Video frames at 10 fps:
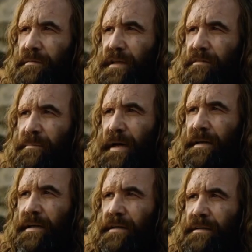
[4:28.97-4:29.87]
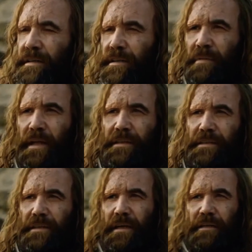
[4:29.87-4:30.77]
Seems every bad idea has some
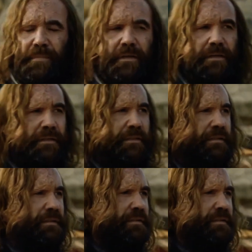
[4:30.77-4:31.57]
Lannister cunt behind it.